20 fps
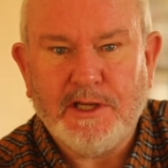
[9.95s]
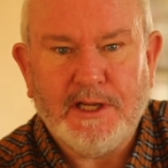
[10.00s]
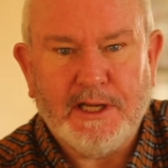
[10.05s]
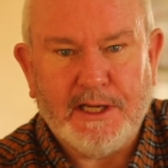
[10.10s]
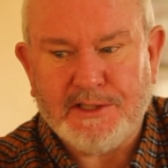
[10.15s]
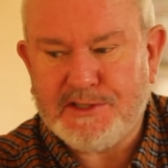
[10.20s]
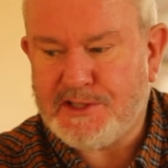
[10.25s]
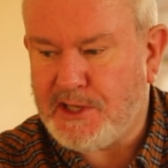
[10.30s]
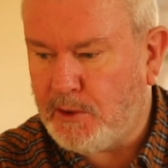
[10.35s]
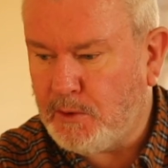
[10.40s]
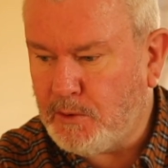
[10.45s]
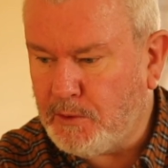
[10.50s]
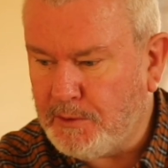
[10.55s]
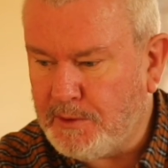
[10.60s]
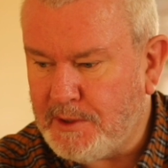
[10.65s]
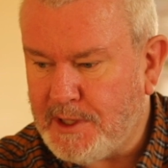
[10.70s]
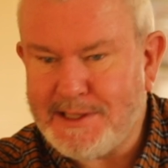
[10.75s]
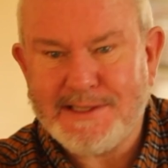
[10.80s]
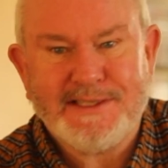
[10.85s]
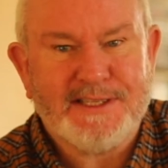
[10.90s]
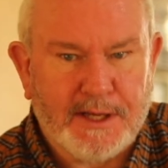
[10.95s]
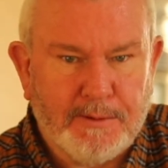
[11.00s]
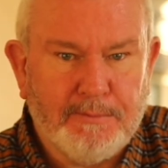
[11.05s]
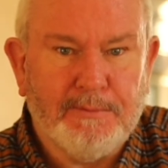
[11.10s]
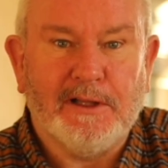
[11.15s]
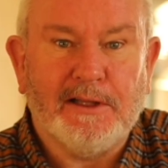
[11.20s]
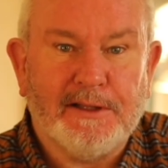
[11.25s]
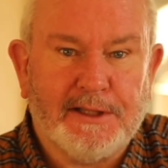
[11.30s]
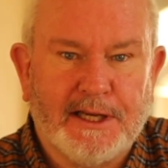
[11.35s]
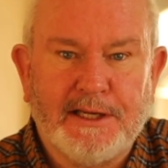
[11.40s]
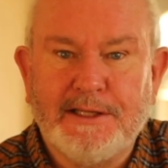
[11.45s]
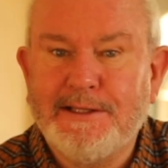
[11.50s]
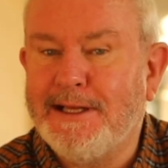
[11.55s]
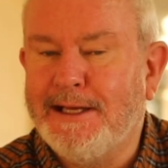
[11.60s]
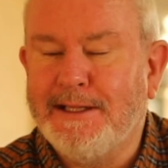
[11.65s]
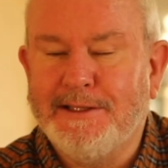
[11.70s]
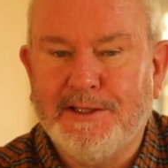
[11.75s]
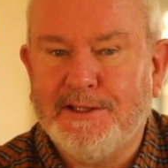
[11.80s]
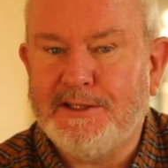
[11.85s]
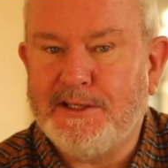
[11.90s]
its own symbol that it
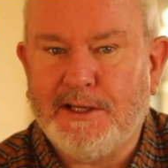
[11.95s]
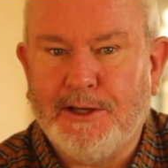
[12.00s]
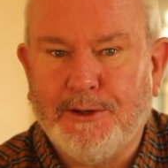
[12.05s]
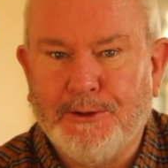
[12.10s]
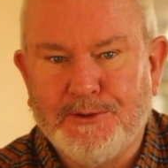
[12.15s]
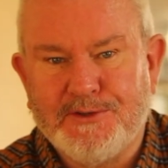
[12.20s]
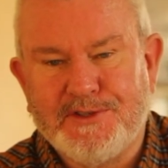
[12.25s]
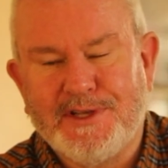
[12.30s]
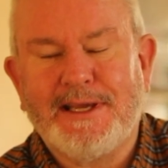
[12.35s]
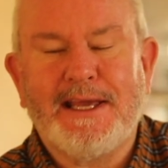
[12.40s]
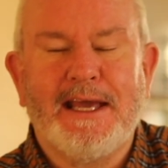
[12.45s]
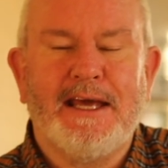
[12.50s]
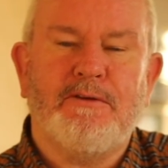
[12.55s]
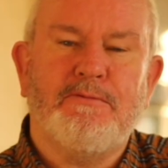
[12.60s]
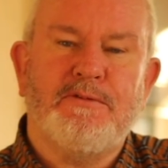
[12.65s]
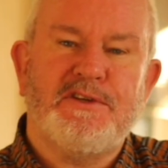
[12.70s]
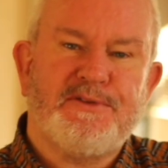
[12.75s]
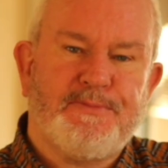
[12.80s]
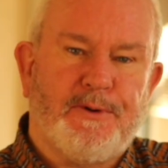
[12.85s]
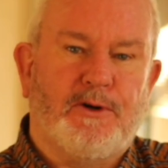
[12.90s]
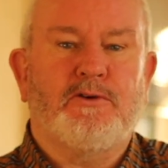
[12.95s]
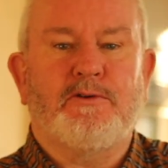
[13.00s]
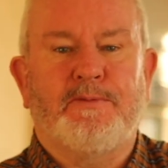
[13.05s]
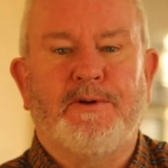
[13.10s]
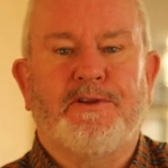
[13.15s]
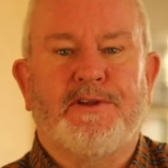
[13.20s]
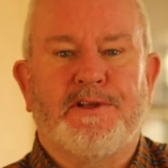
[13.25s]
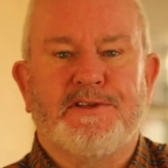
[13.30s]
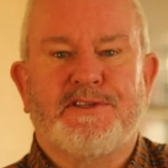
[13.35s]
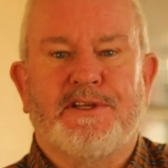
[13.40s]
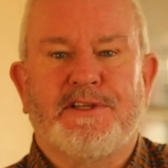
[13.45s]
tended to use. Again, we spoke about this.